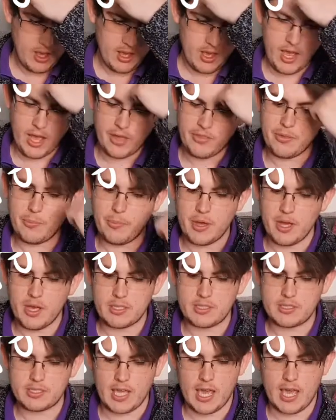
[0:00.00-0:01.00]
and the
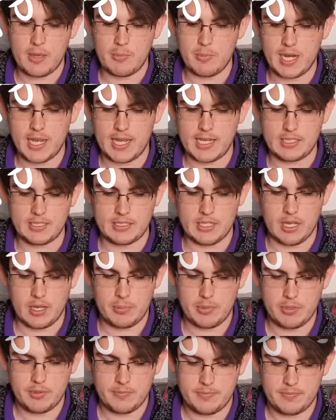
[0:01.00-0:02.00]
birds came and ate it up.
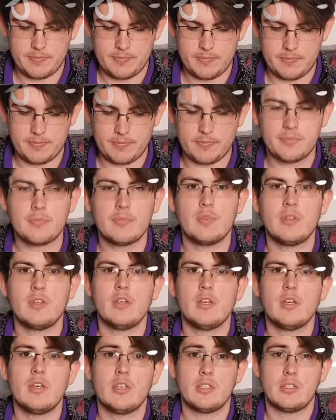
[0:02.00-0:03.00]

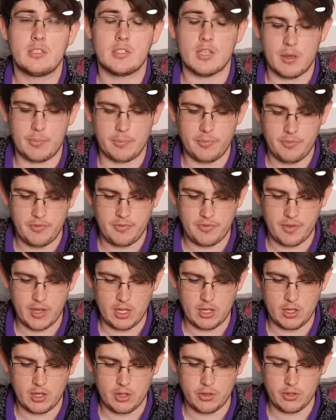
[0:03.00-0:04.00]
Some
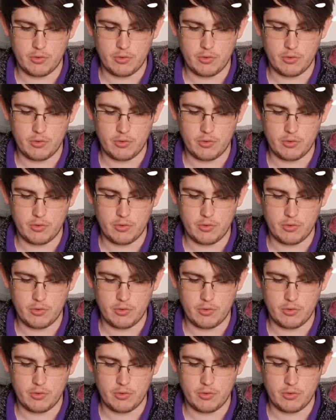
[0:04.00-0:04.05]
fell on the